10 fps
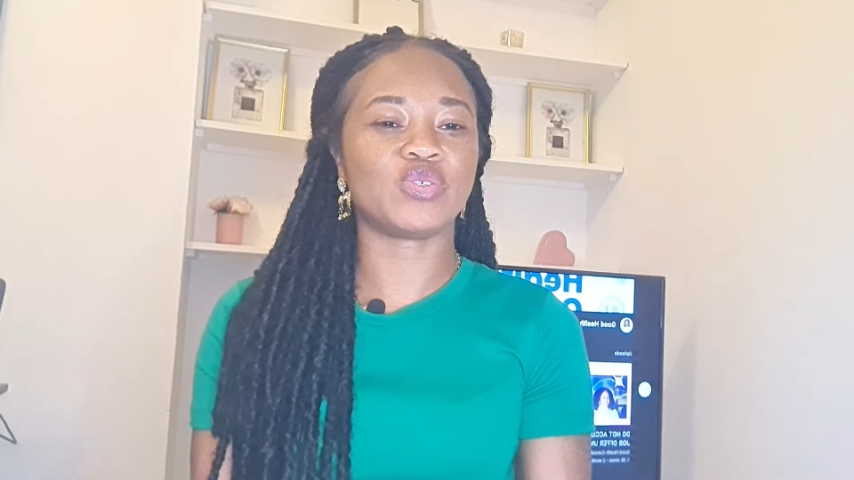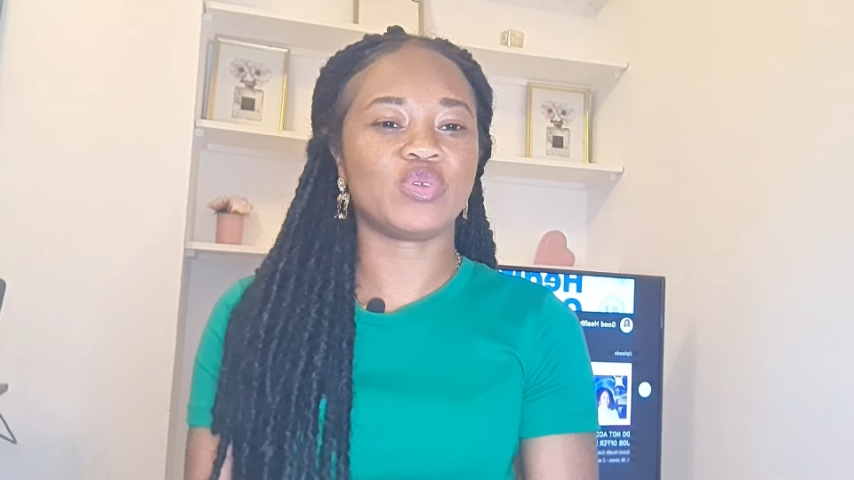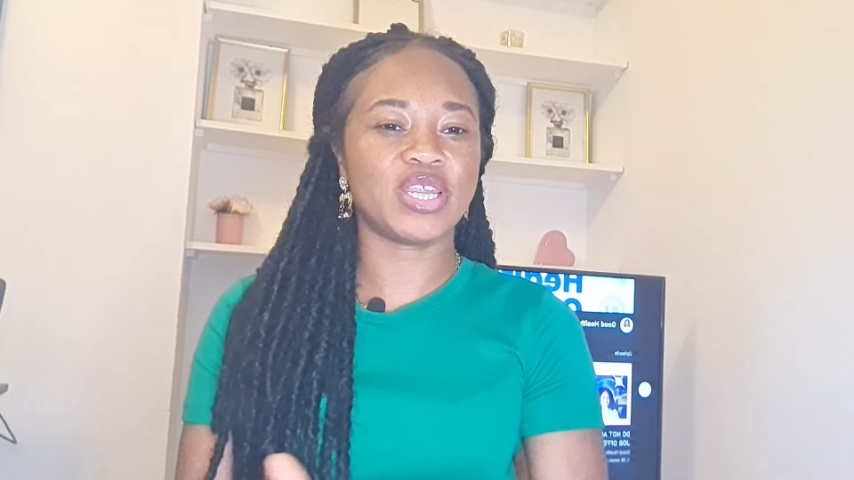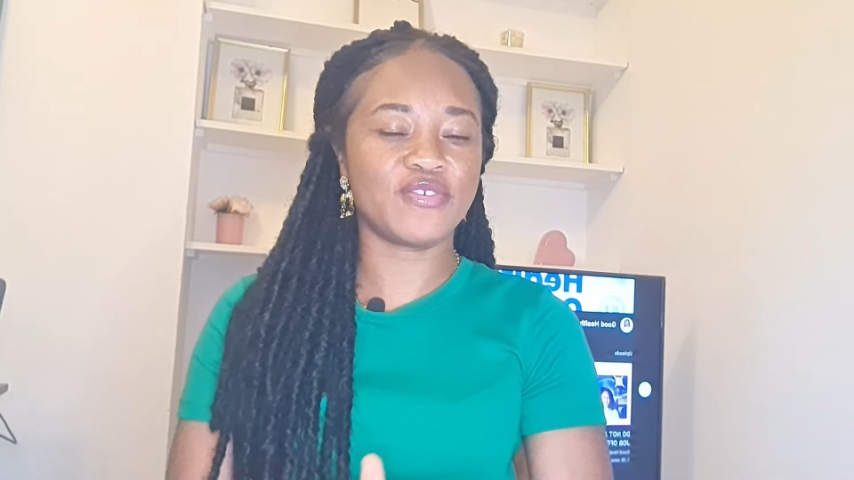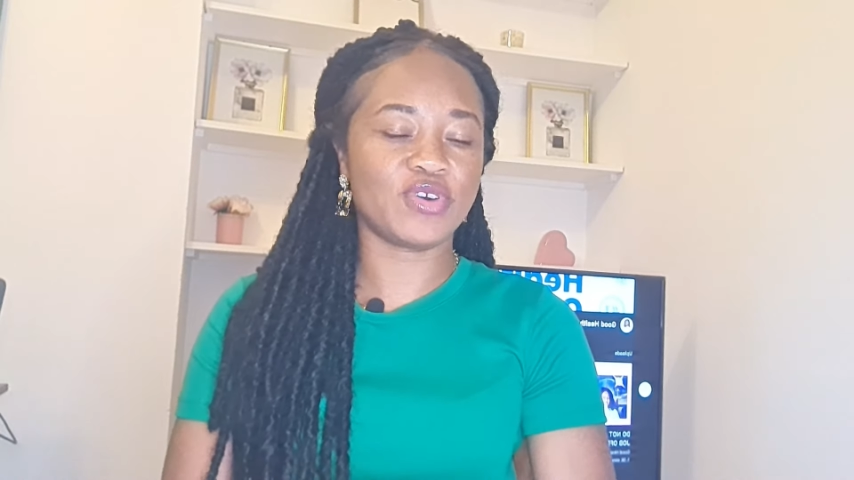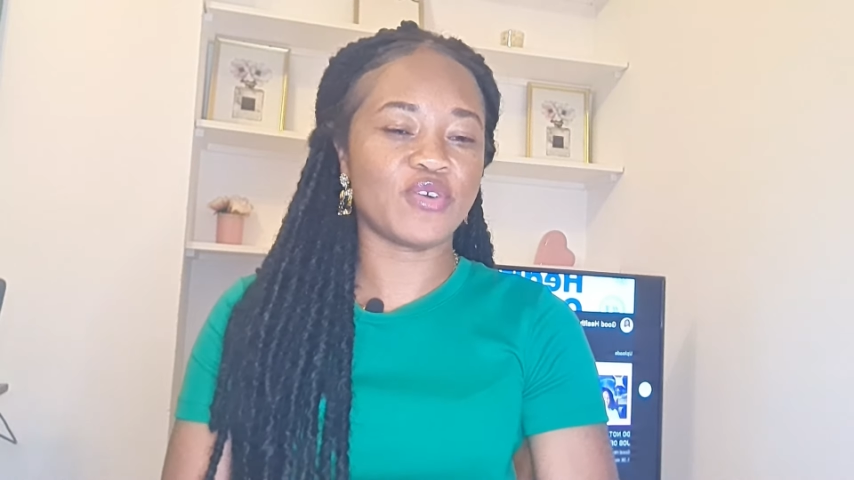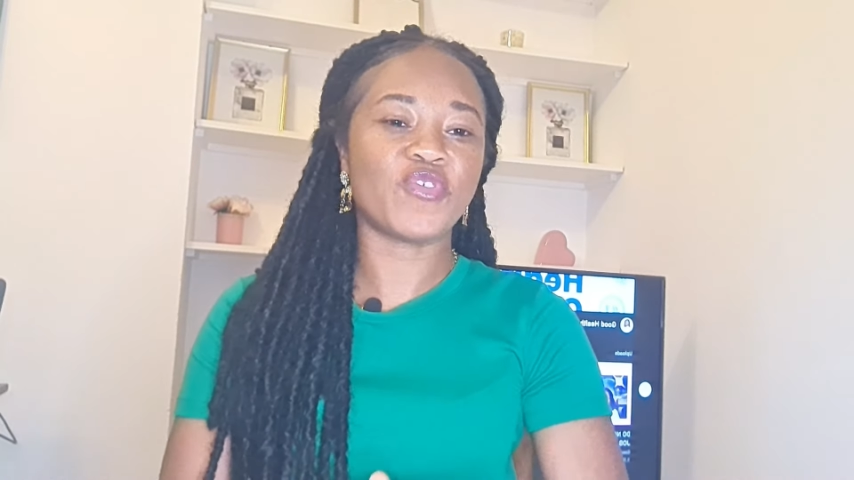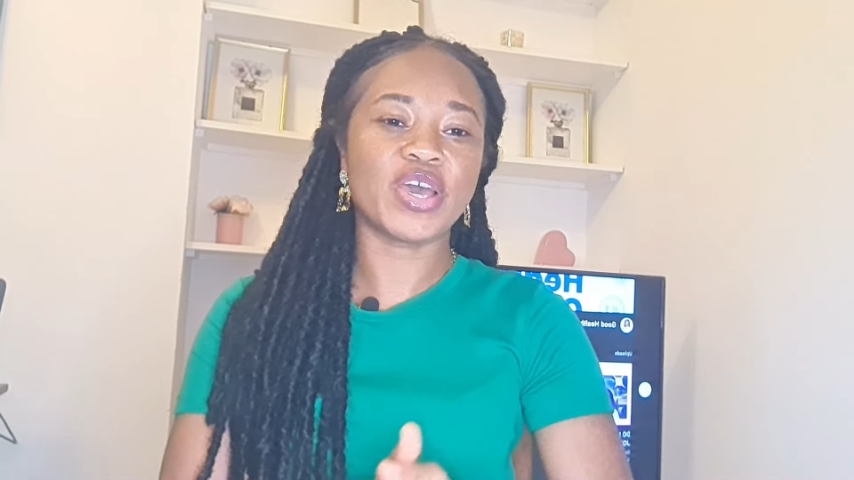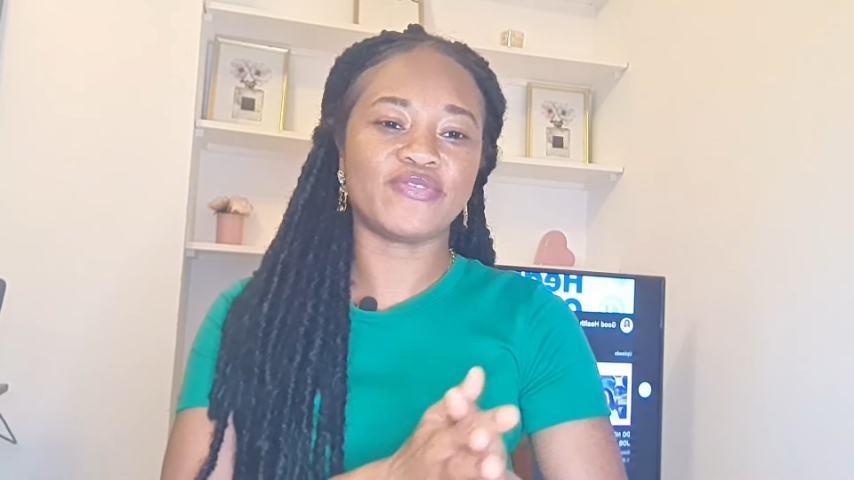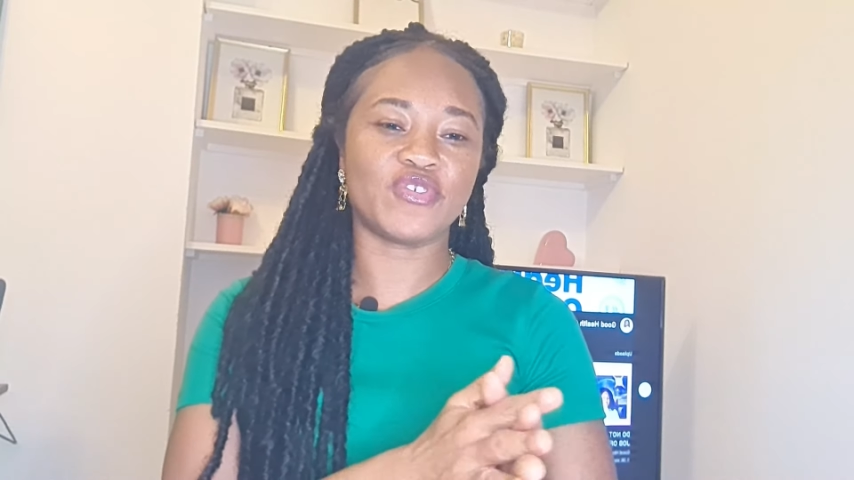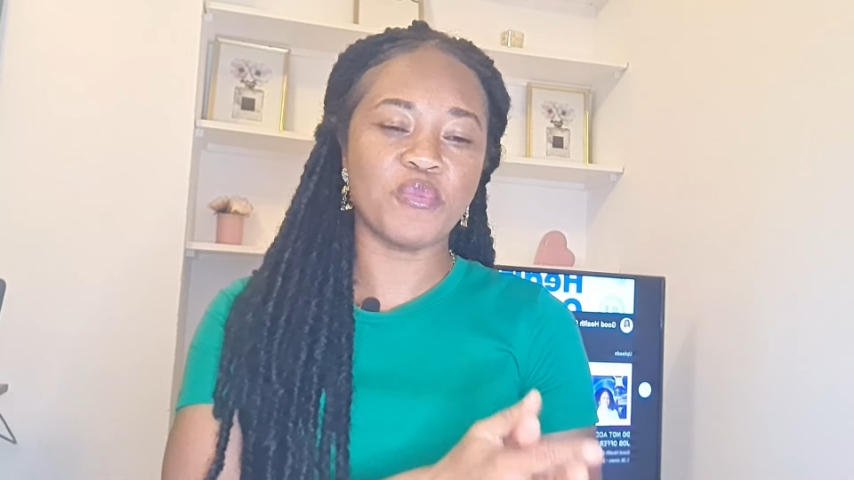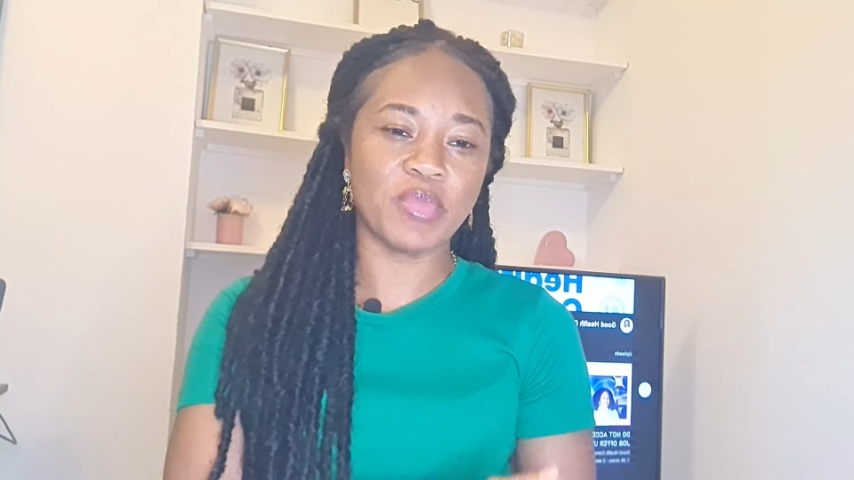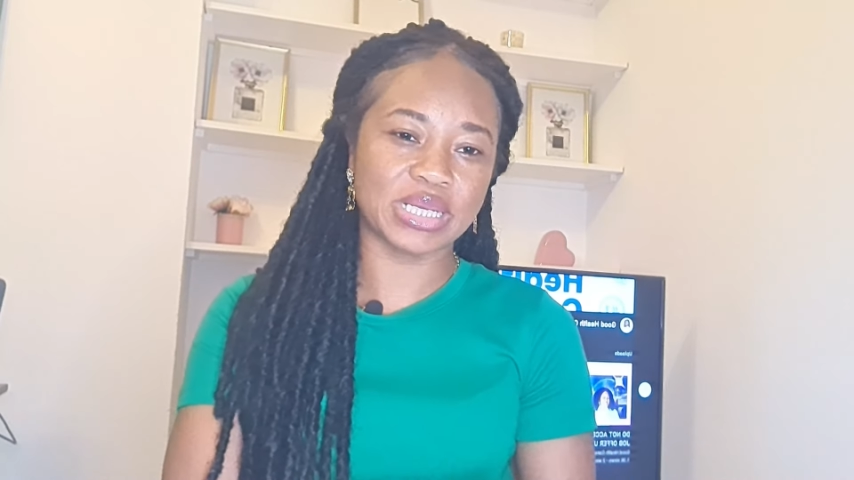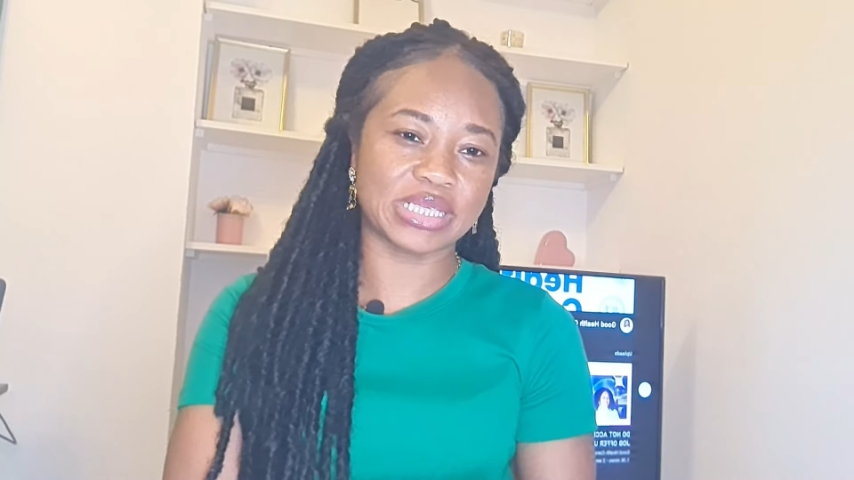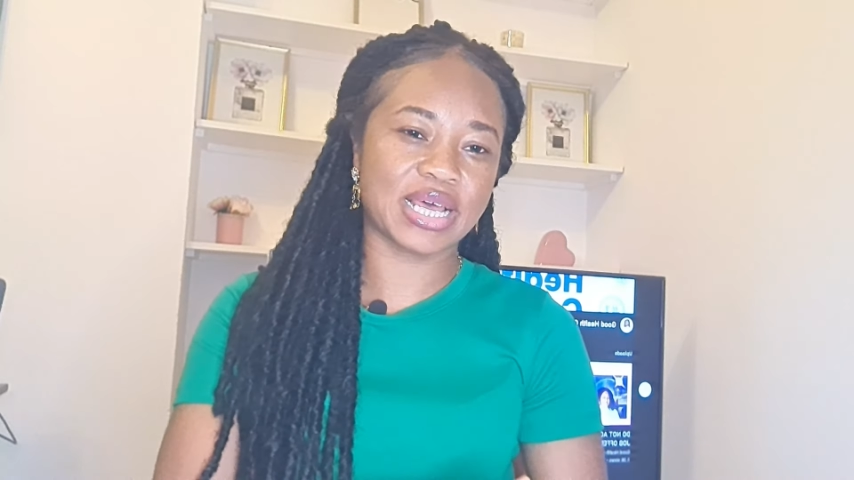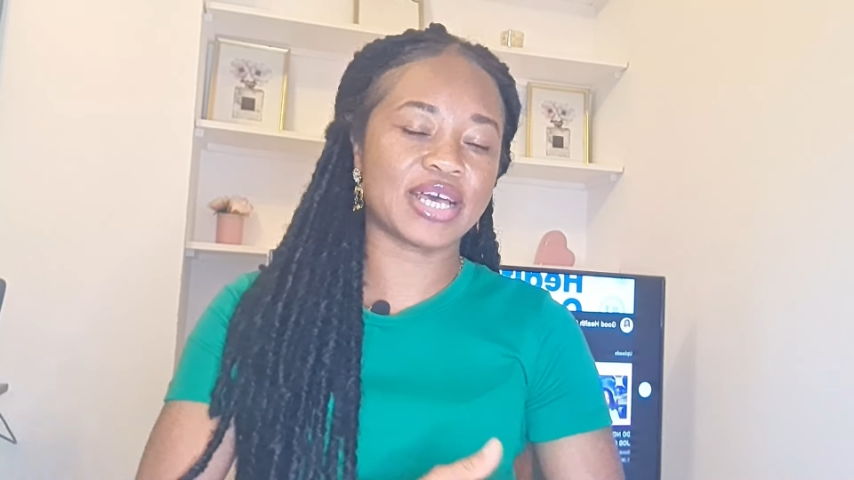to live for the first few months